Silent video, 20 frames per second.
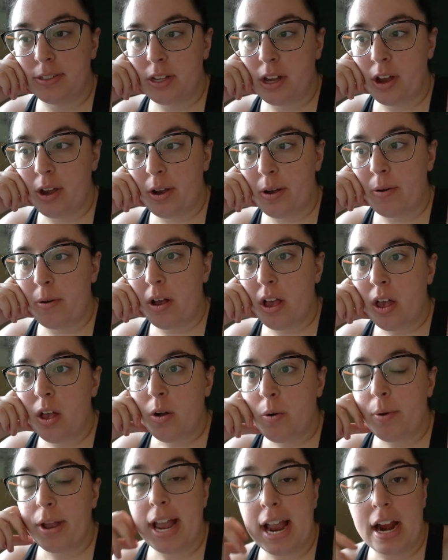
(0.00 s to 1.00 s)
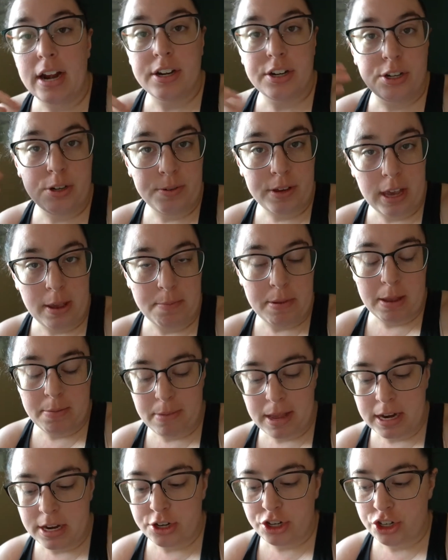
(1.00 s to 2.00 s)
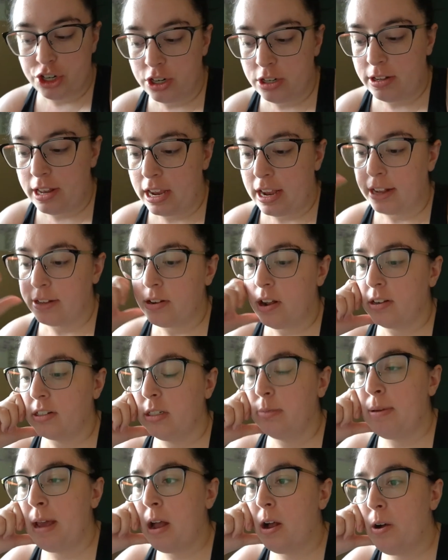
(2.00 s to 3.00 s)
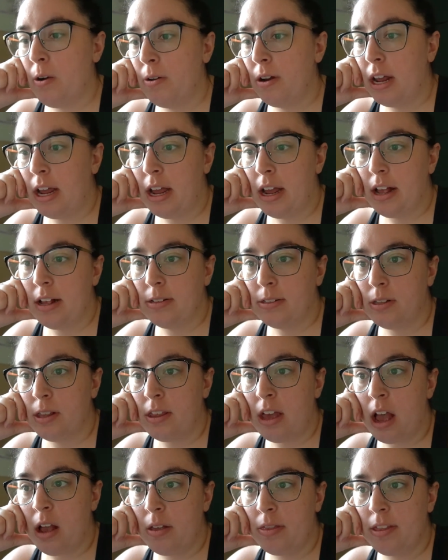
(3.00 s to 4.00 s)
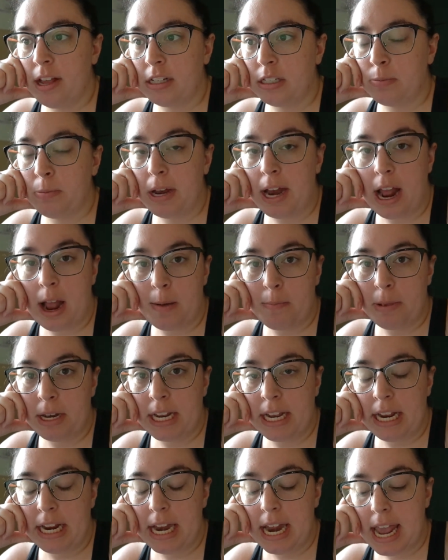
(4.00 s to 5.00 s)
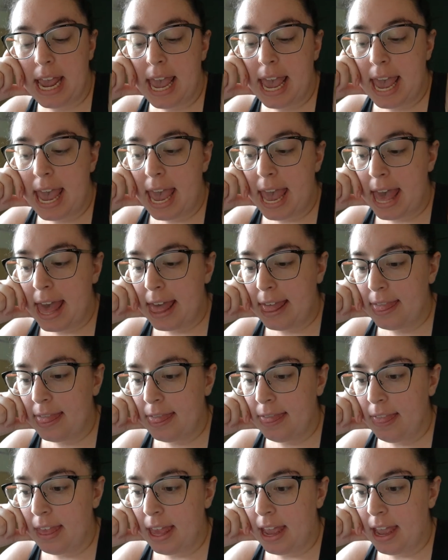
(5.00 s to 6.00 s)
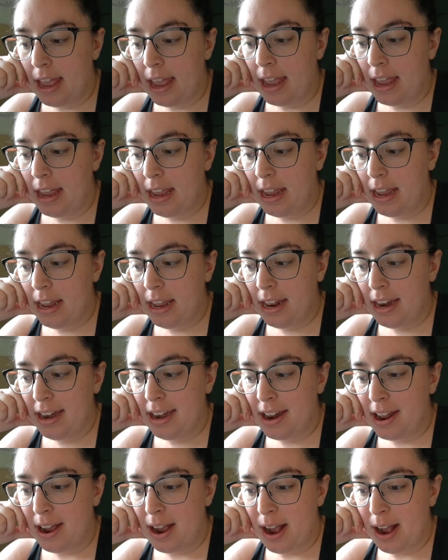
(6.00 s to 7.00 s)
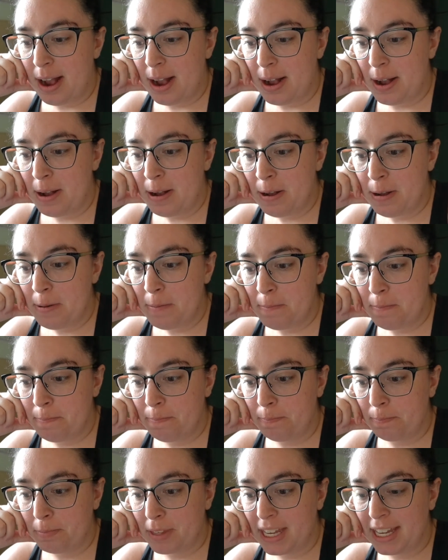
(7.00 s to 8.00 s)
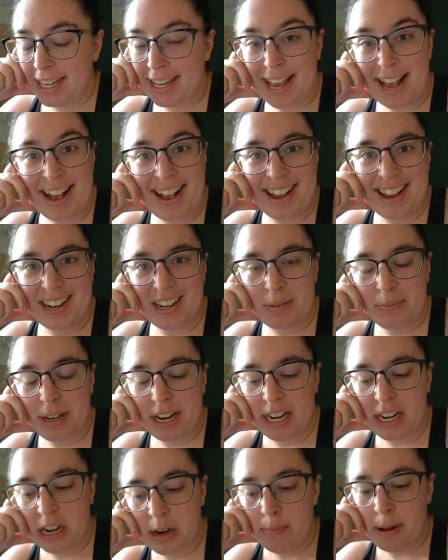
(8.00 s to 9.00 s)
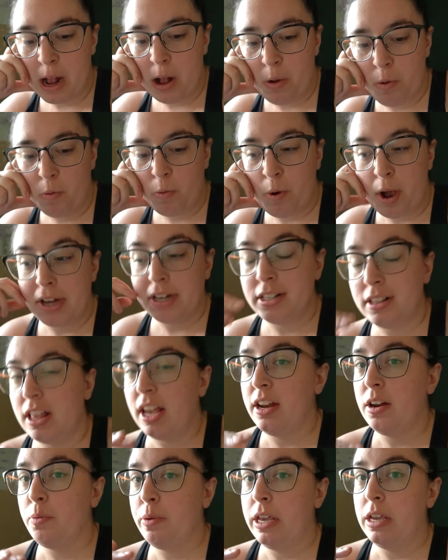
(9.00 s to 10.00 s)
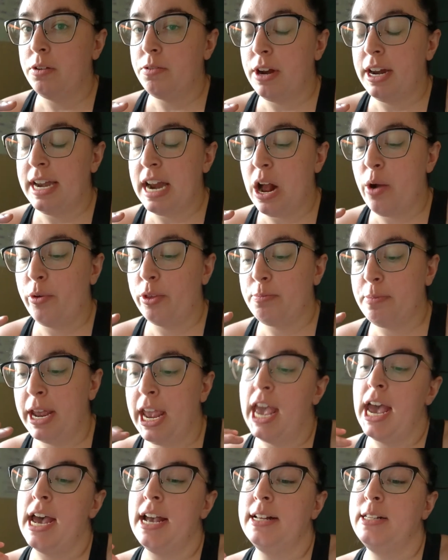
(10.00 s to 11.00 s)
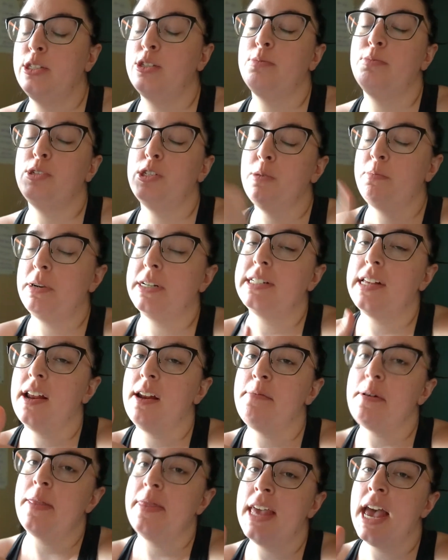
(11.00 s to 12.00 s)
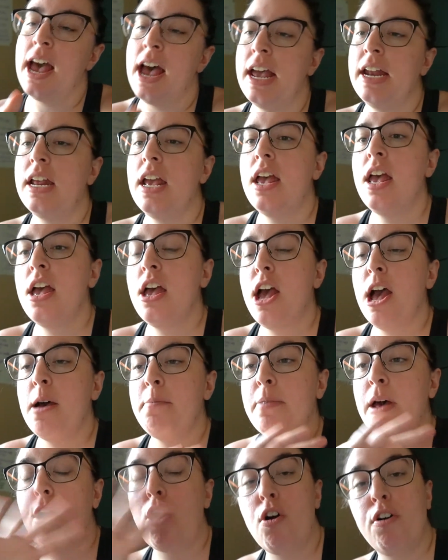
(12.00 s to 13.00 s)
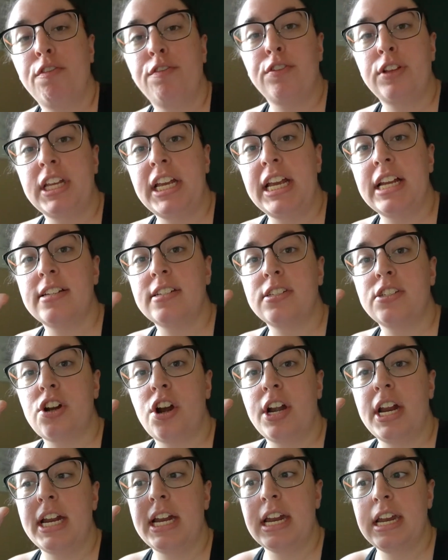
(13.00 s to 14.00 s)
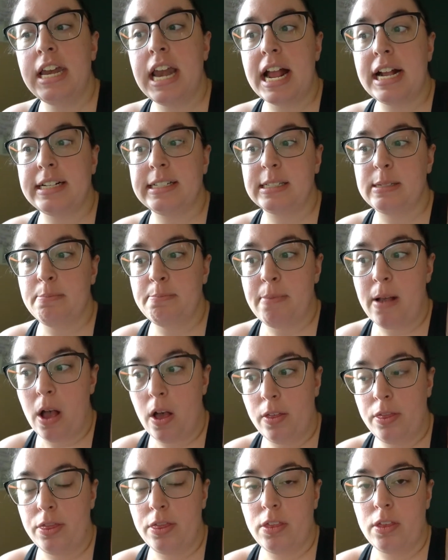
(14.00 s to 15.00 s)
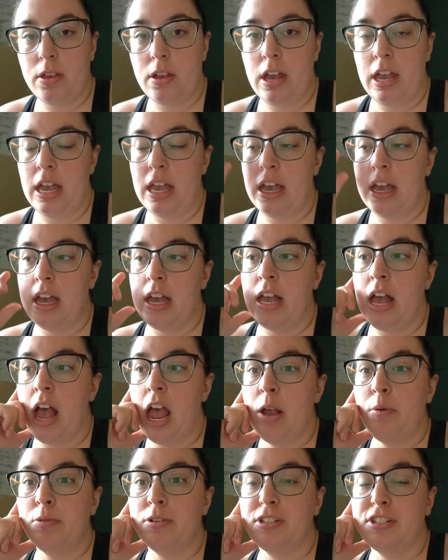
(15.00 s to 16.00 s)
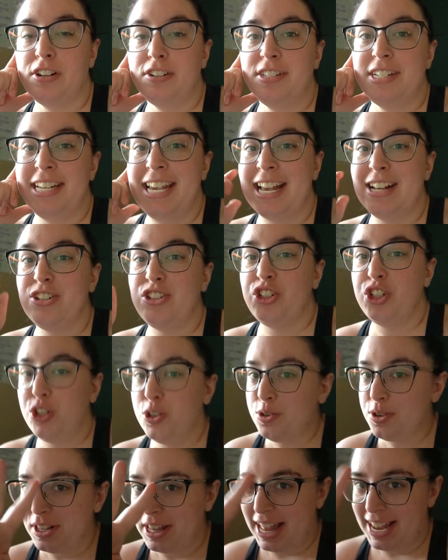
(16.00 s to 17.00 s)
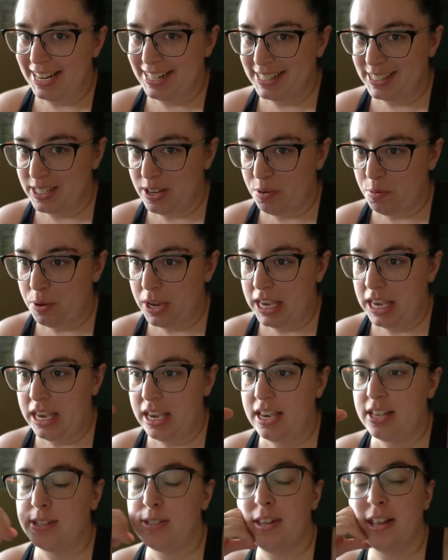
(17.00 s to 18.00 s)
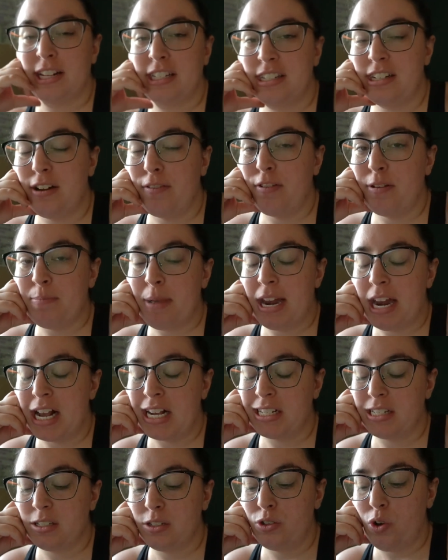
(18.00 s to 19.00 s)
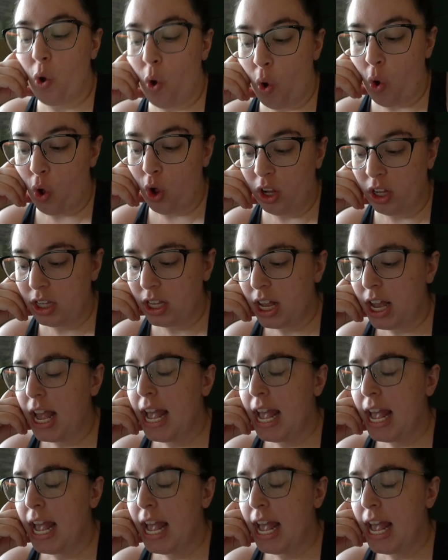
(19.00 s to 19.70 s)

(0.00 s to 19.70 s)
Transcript: So we hired a new campaign manager, like I talked about, so that's been happening. And then, yeah, and I'm getting about 1 client a week right now with my ads, so I'm super excited about that. But hopefully starting next month, I will start to get 2 clients a week, so that's definitely my next goal.